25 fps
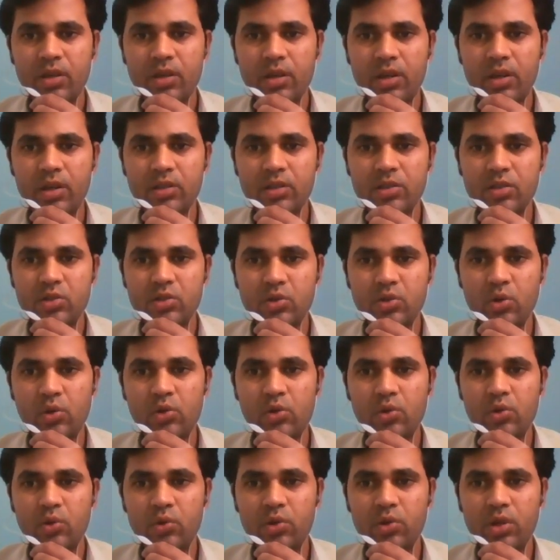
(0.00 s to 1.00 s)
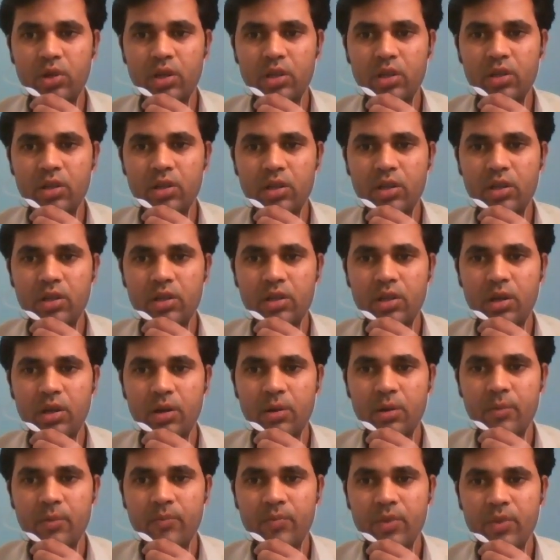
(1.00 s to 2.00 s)
as a solute in
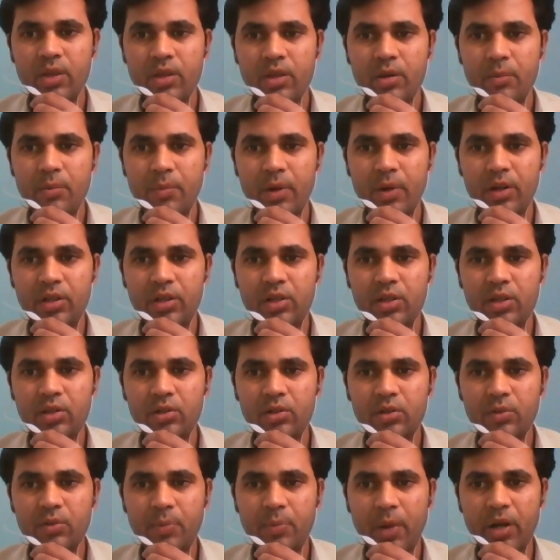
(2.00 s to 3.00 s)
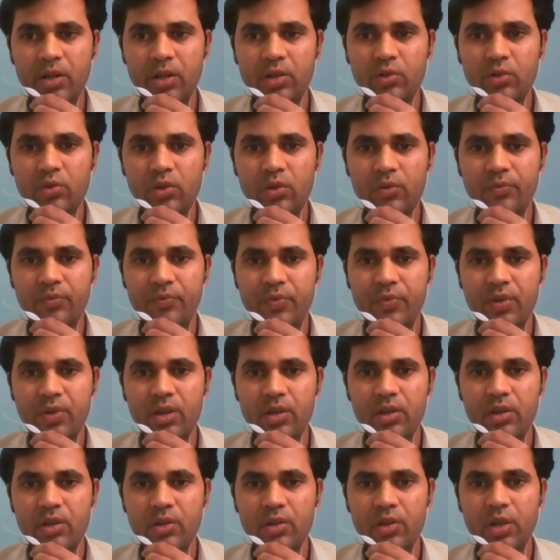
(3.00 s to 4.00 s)
a particle
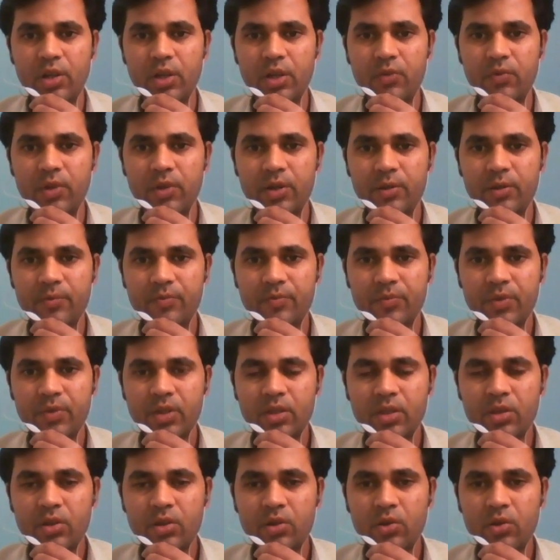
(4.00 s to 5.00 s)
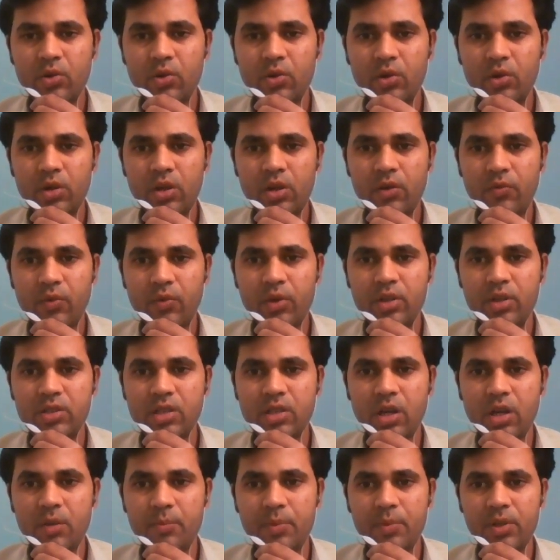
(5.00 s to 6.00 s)
free liquid. Okay, for
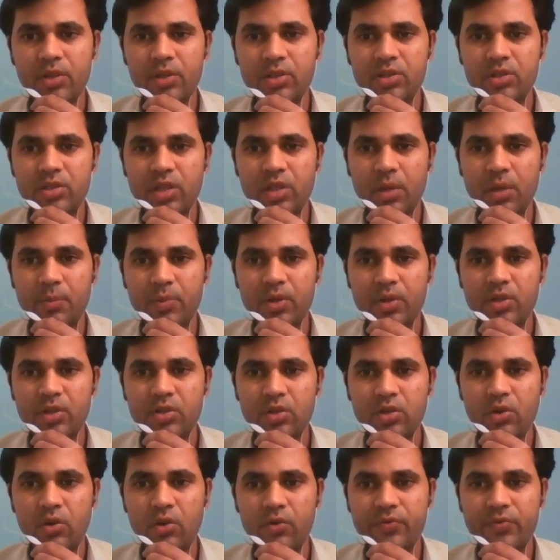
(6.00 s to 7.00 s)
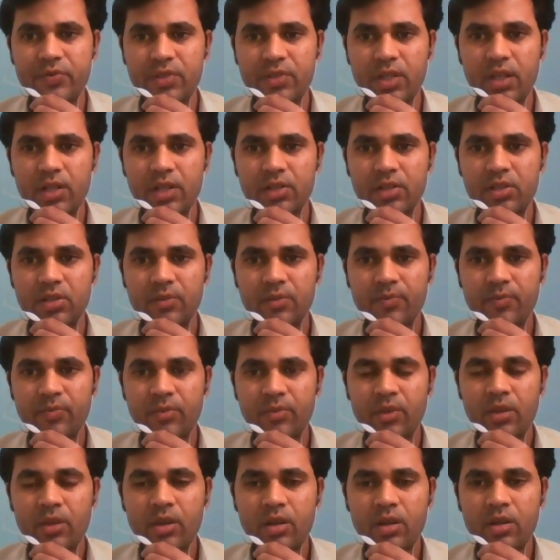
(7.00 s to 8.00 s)
example, the separation of cells,
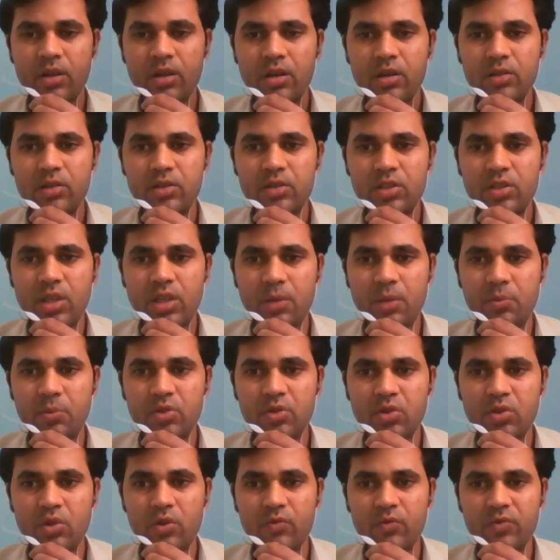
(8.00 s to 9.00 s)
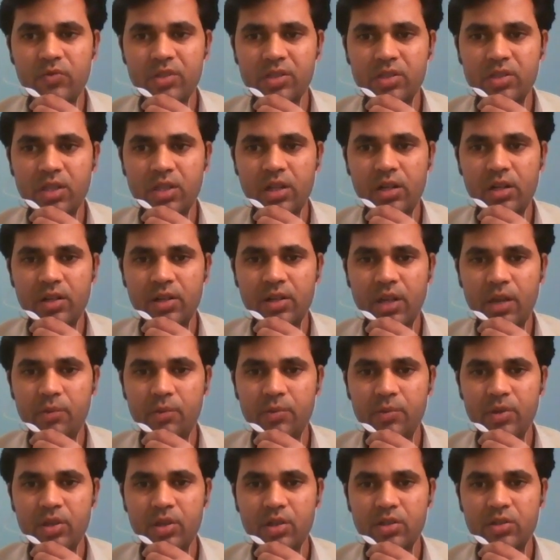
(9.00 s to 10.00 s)
the separation of the cell
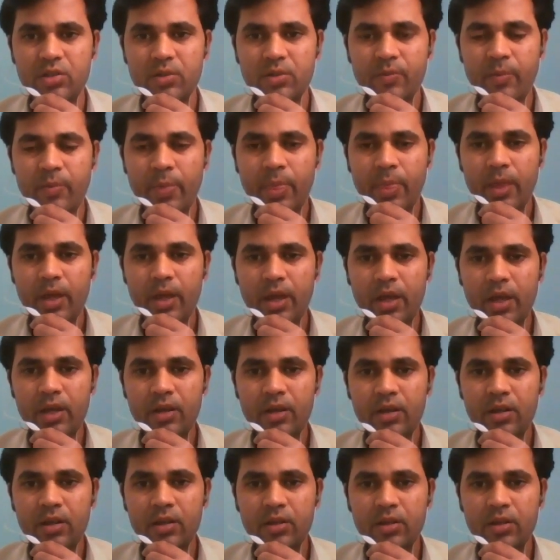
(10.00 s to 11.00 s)
debris and